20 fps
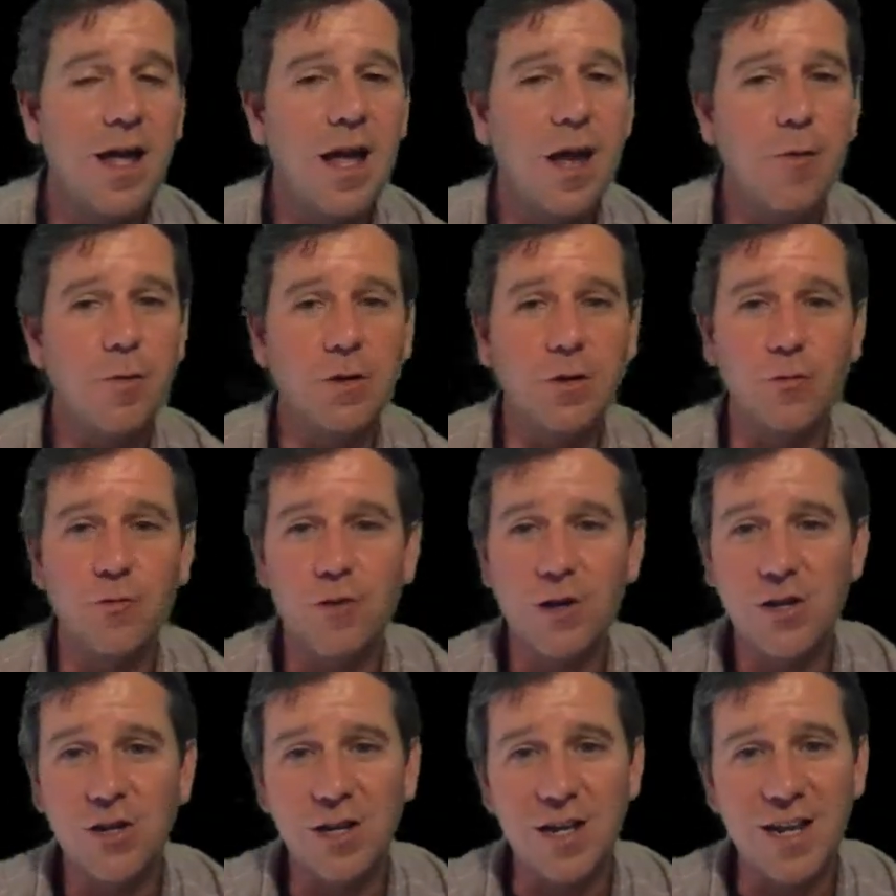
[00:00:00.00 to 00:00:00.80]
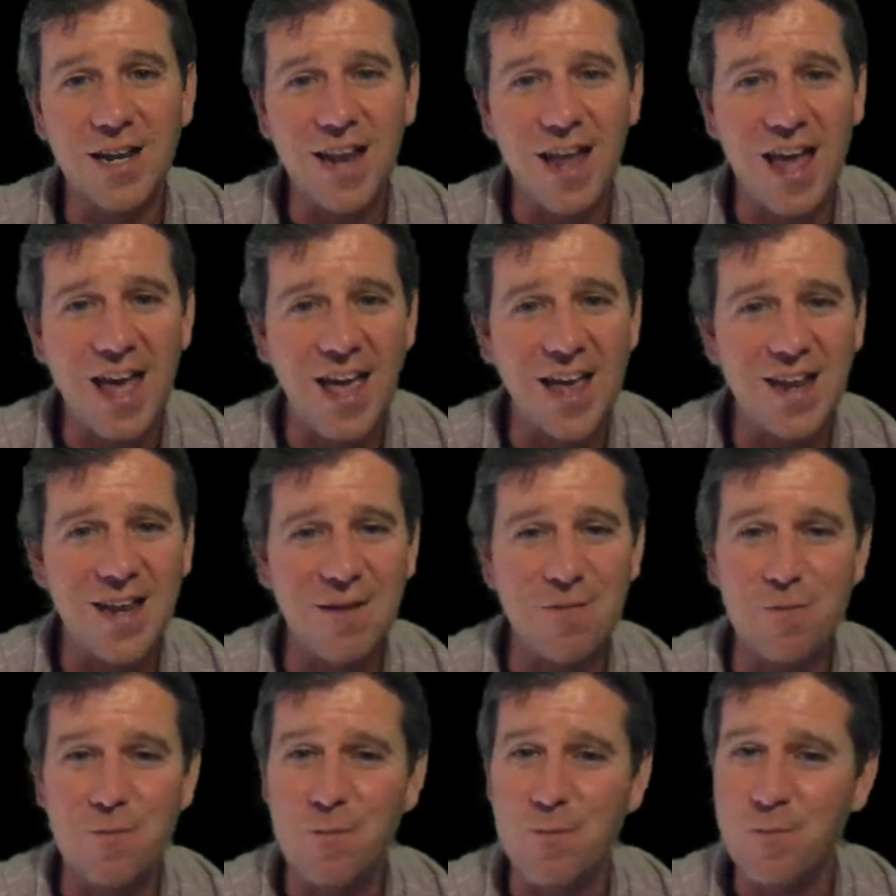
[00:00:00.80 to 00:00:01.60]
It was originally led
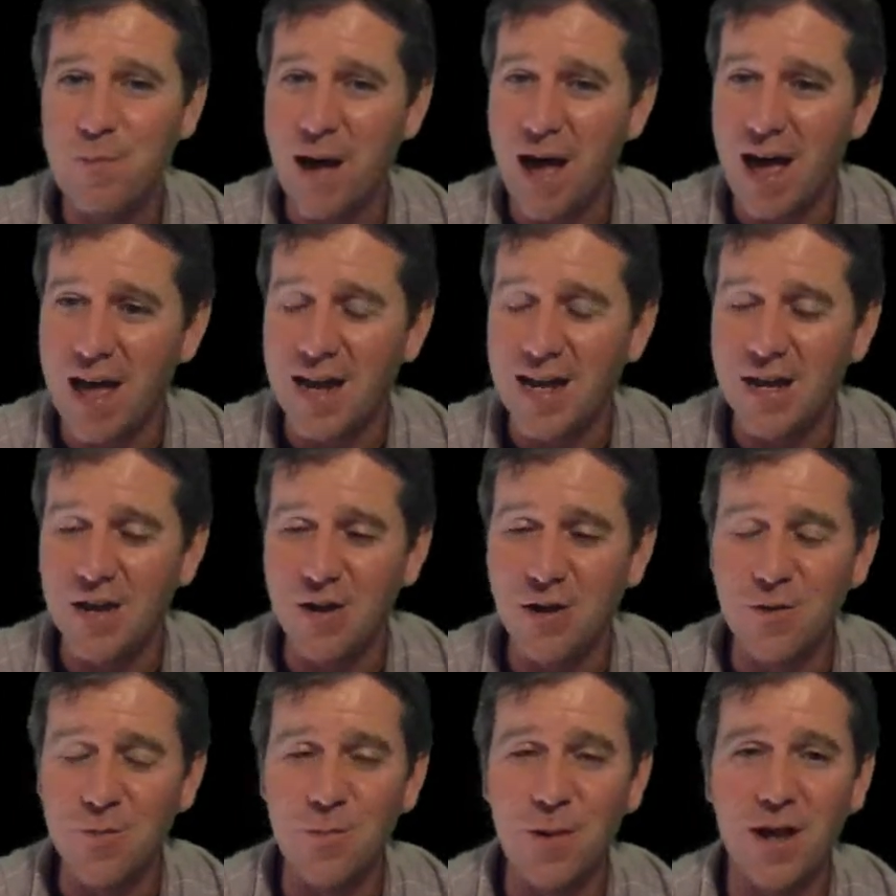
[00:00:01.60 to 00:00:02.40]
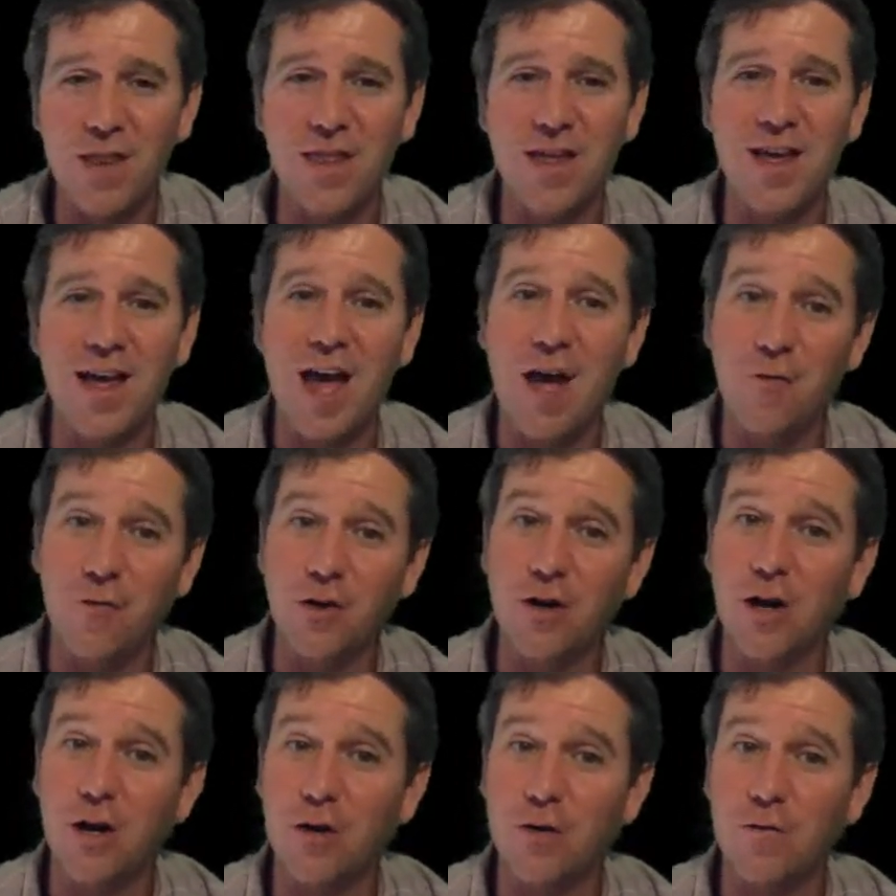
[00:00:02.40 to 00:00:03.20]
and pioneered by the ever
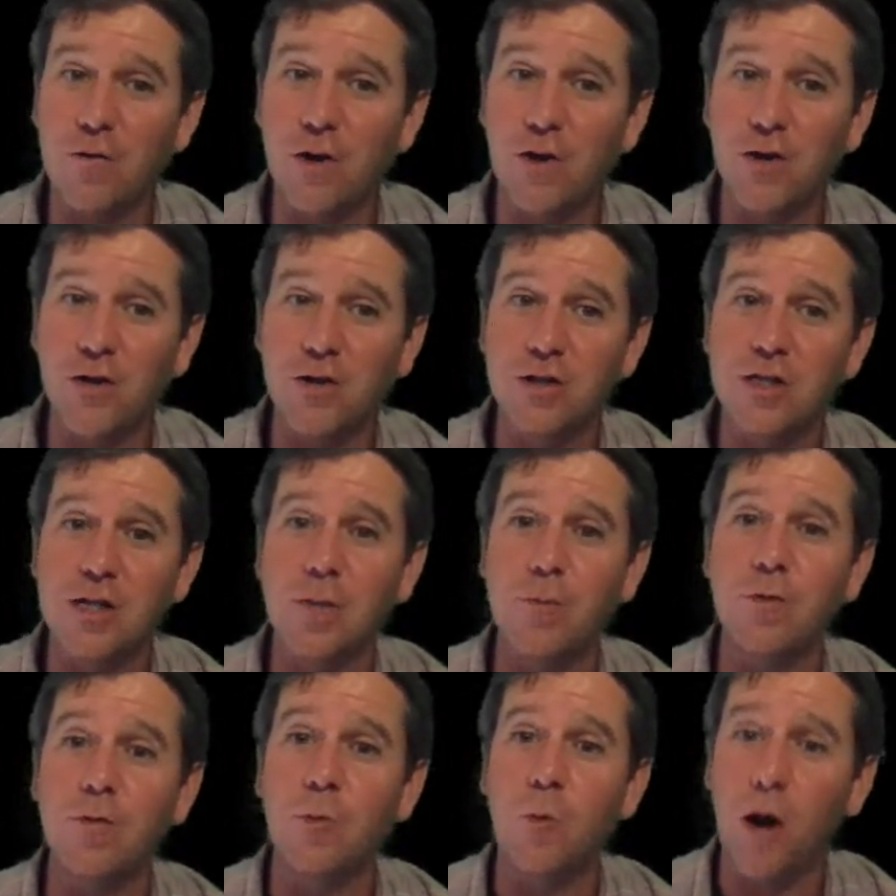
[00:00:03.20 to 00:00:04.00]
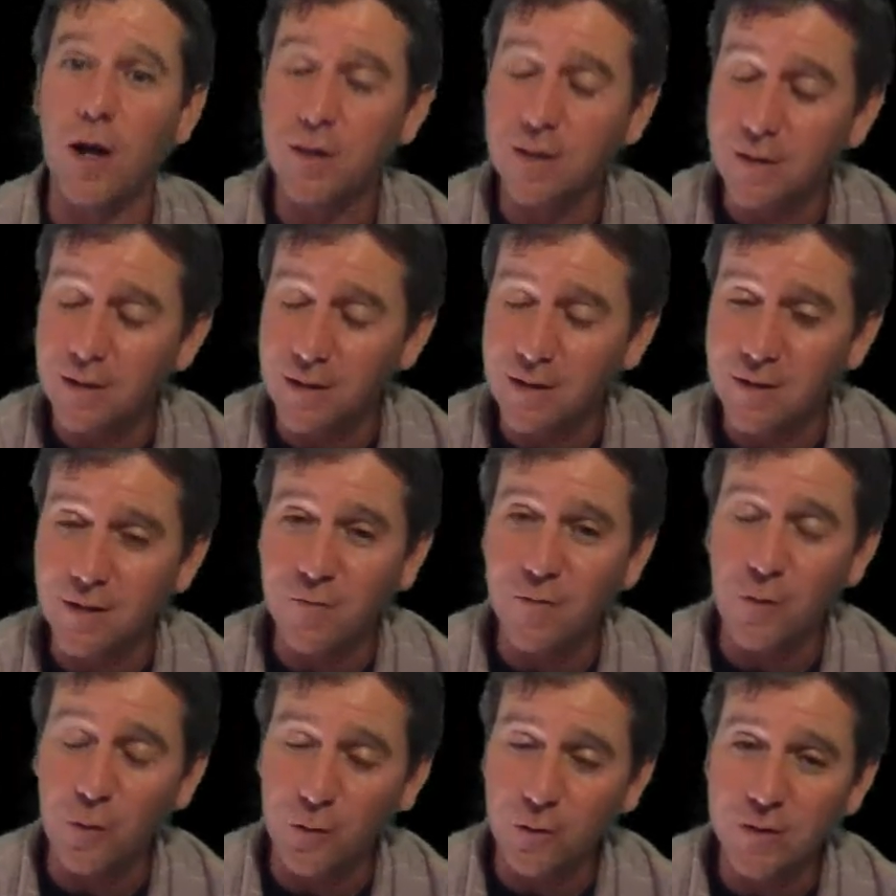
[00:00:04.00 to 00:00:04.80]
controversial James Watson,
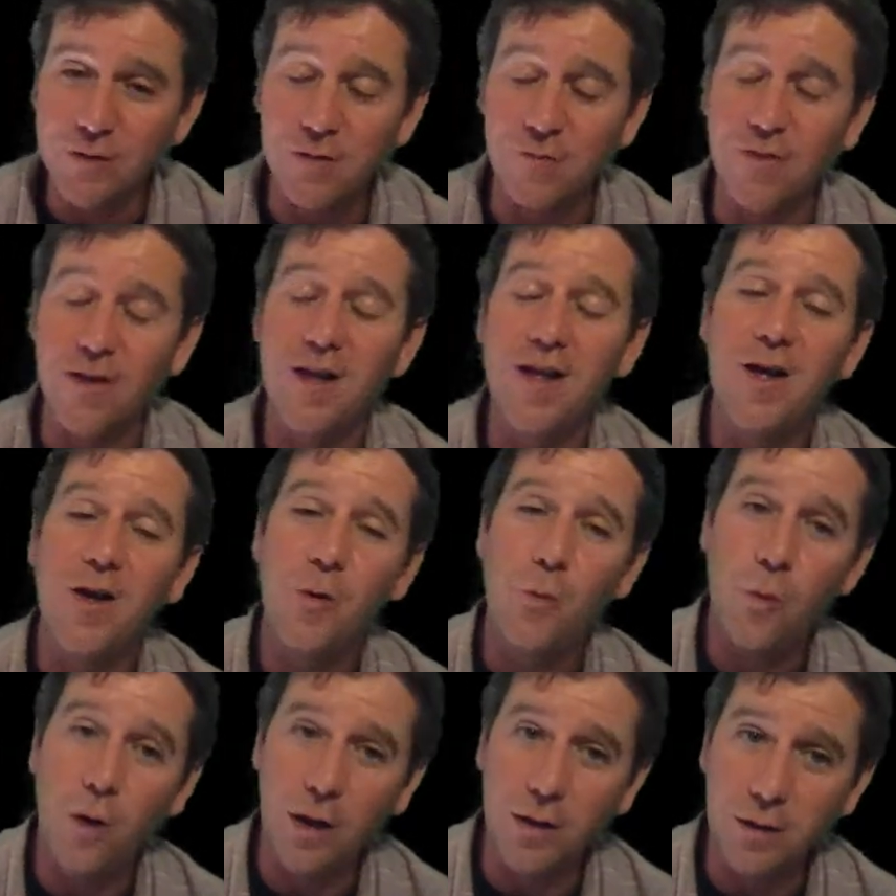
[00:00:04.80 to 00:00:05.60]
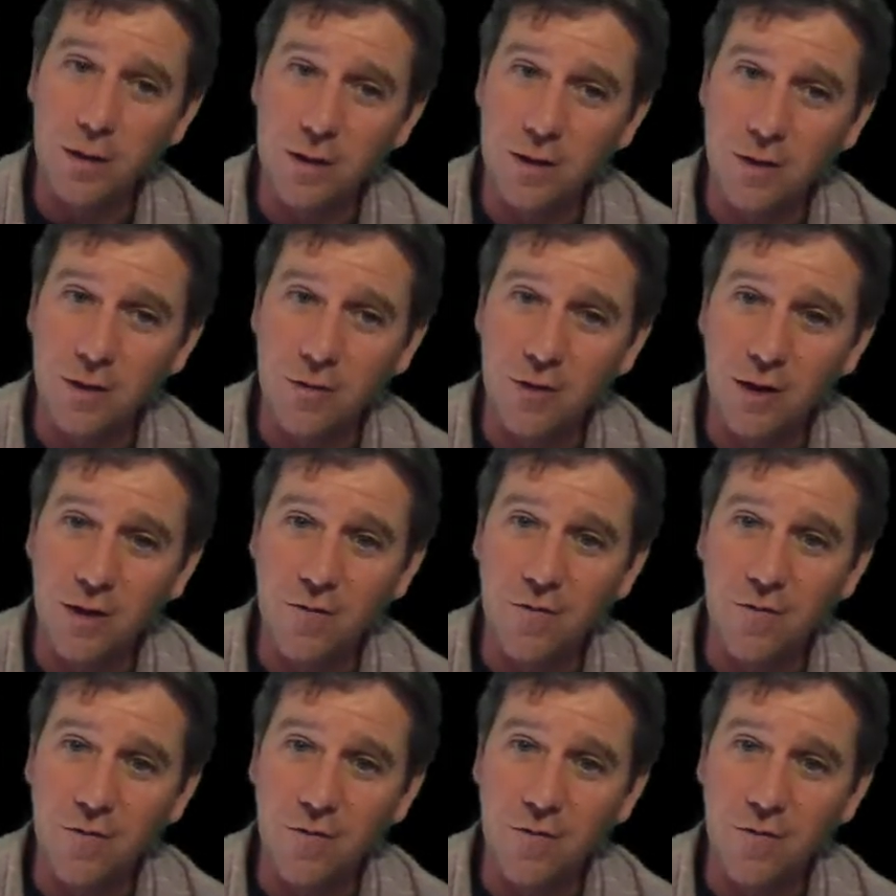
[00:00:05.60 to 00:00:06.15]
of course, of Watson and Crick